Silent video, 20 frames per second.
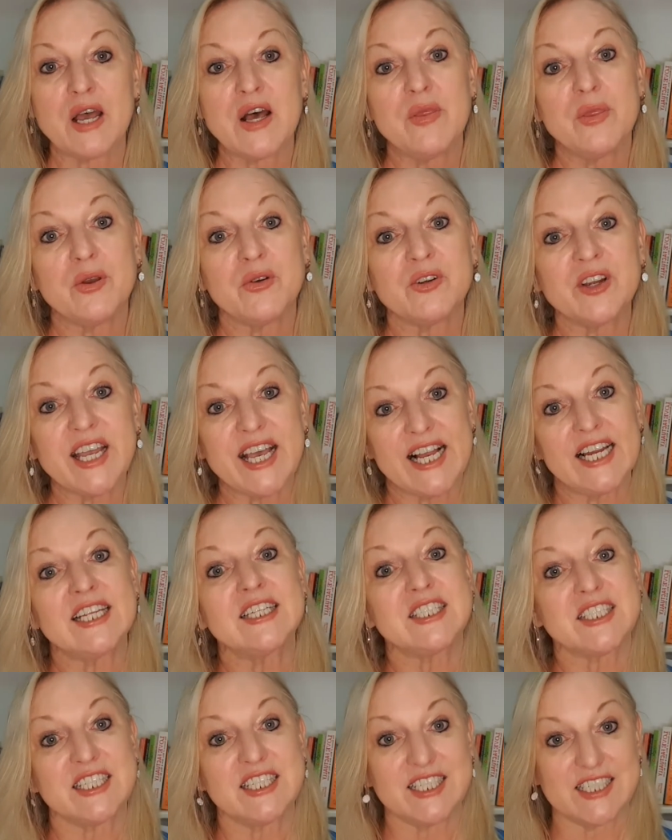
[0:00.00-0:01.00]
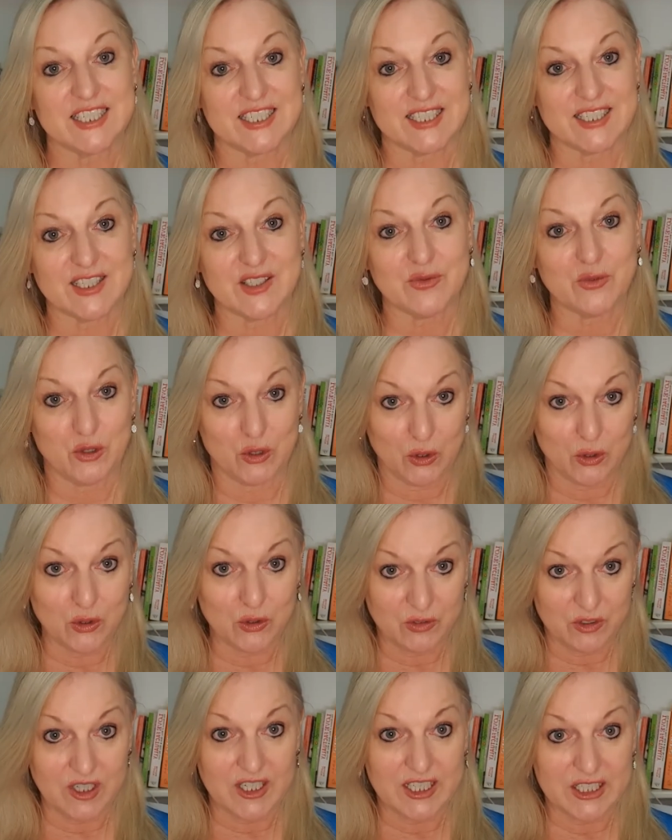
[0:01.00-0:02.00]
The reality is, for a good
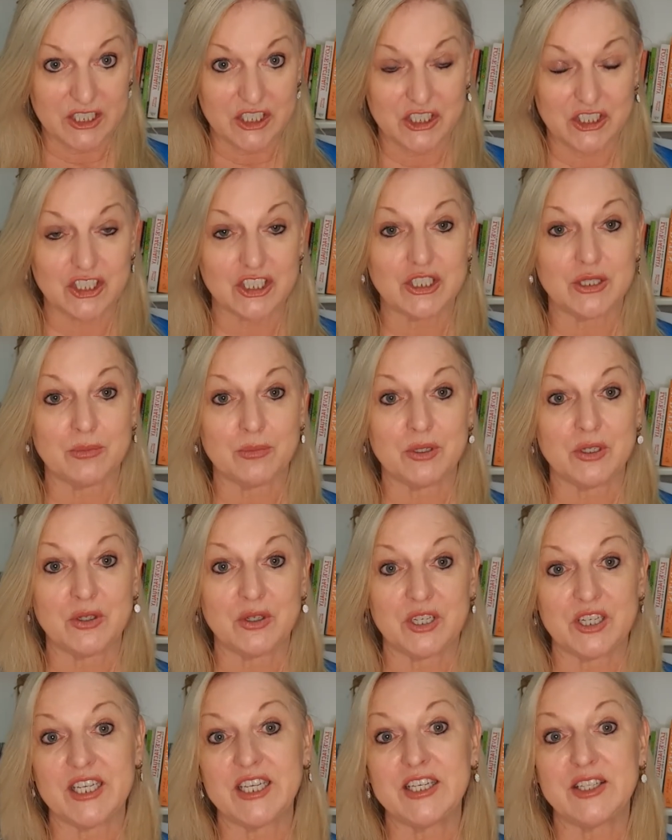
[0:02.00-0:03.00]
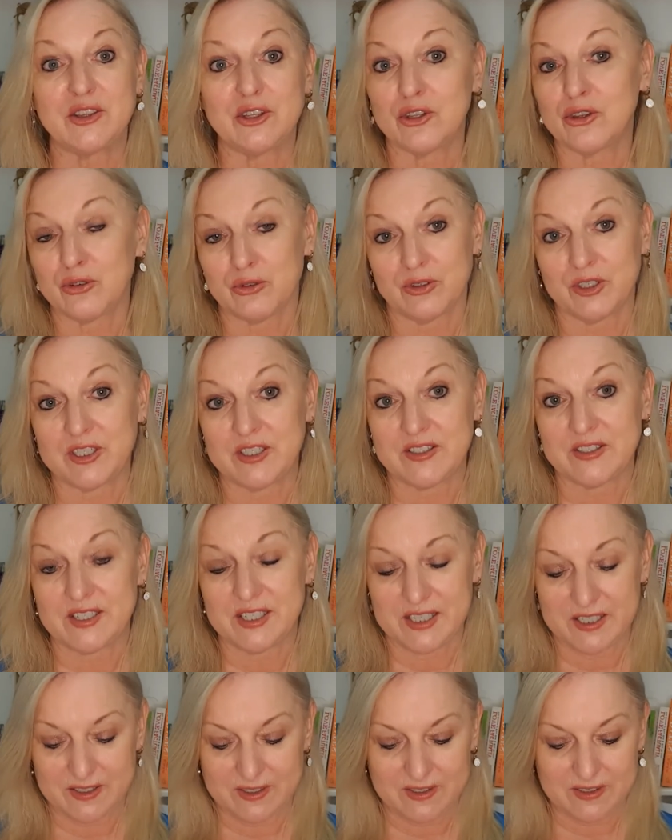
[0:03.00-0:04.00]
relationship, you need the 3
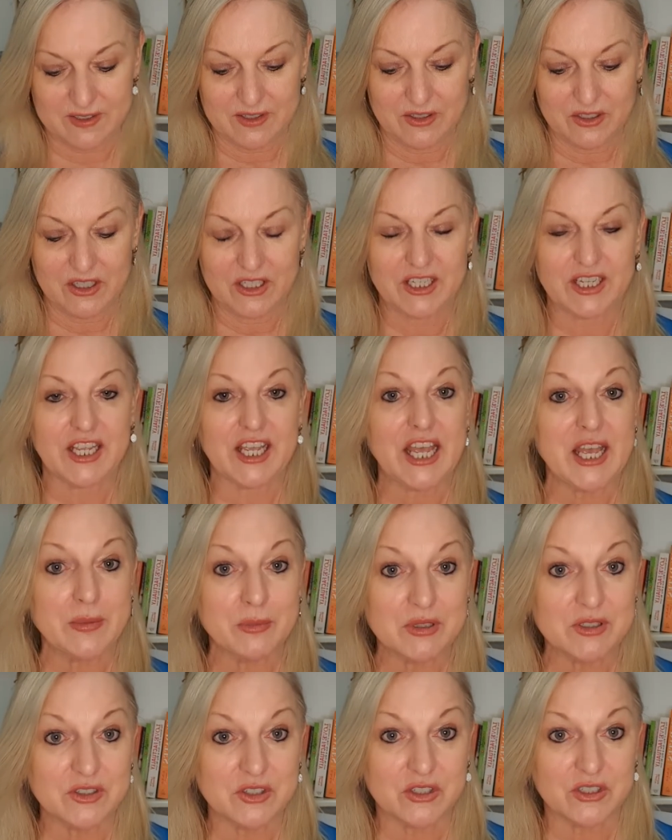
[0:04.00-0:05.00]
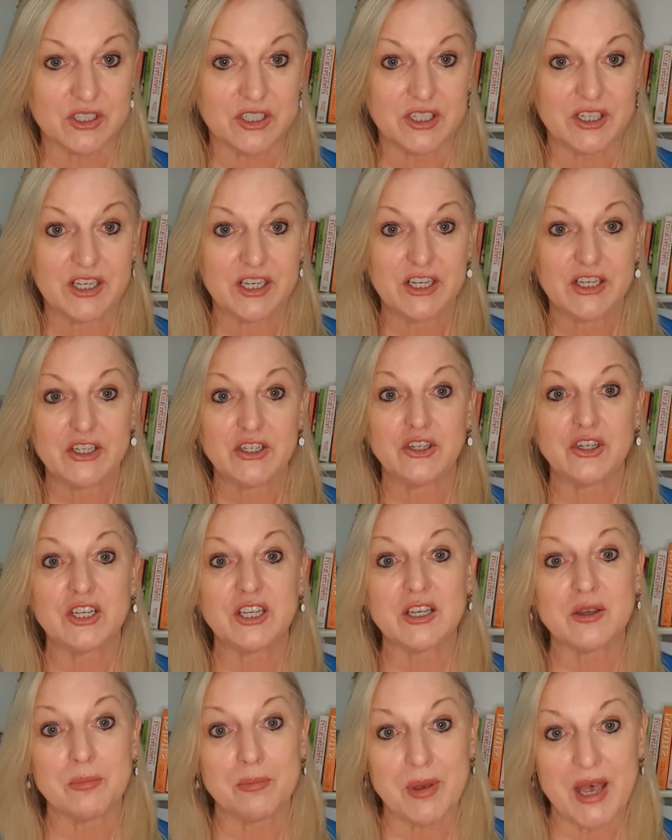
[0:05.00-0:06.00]
C's. You need chemistry, you need
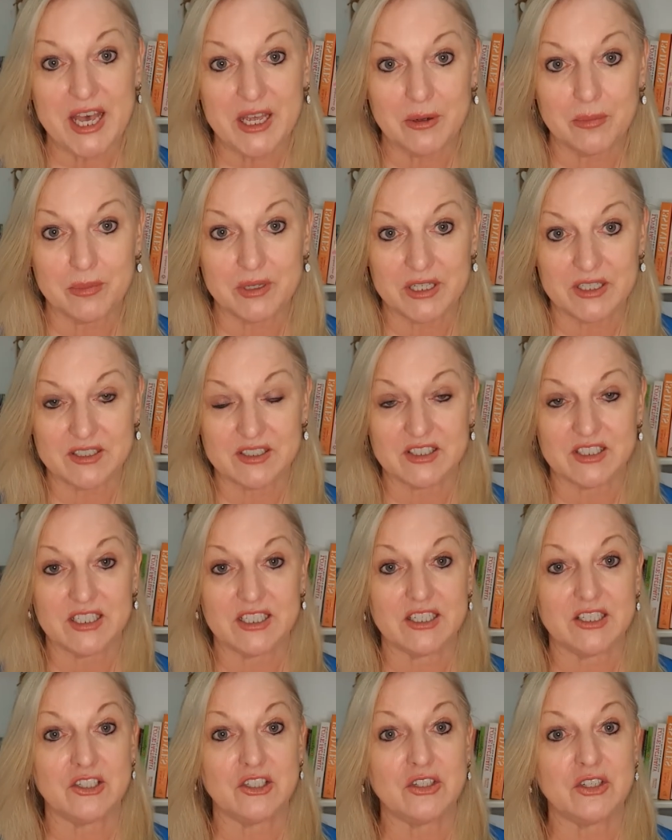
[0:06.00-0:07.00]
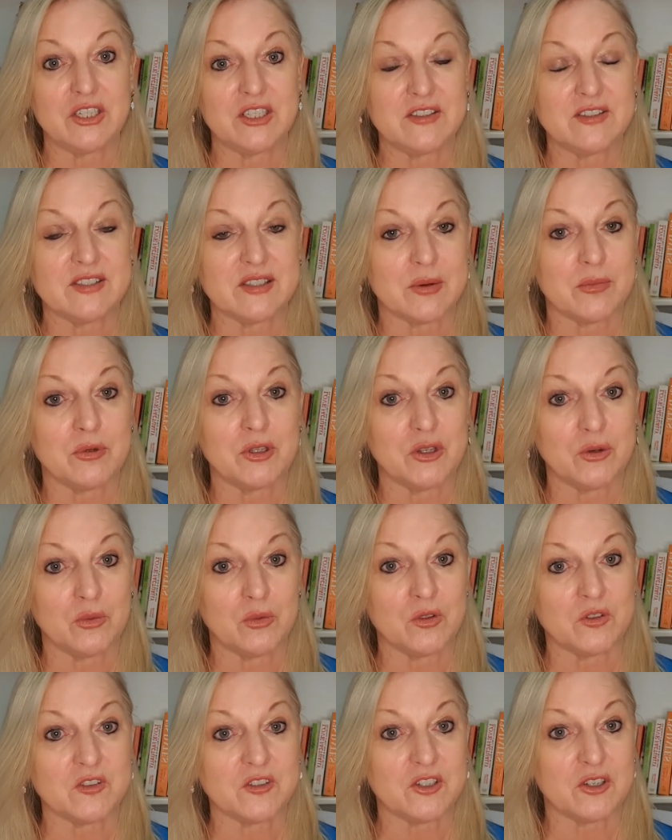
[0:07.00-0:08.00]
compatibility, and you need someone that
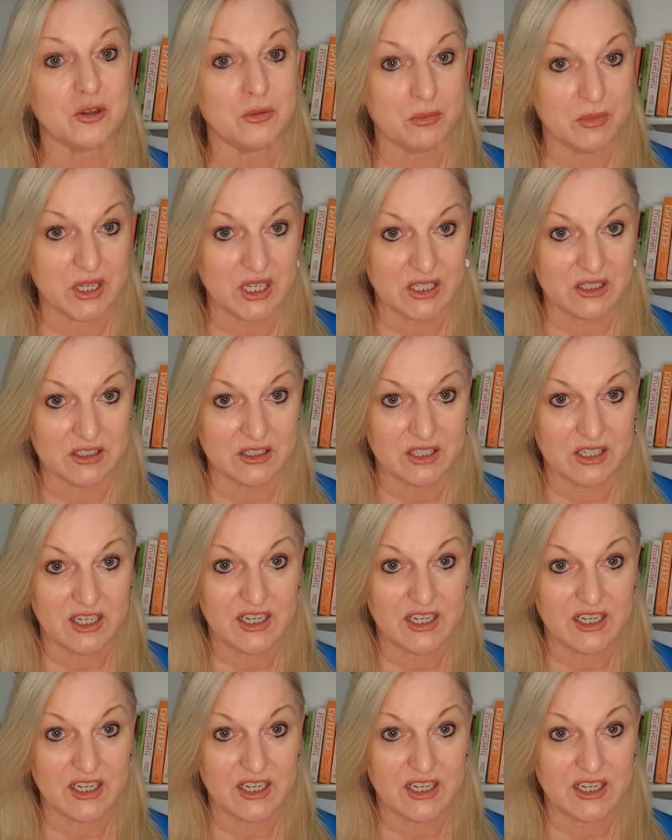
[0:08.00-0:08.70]
wants to commit.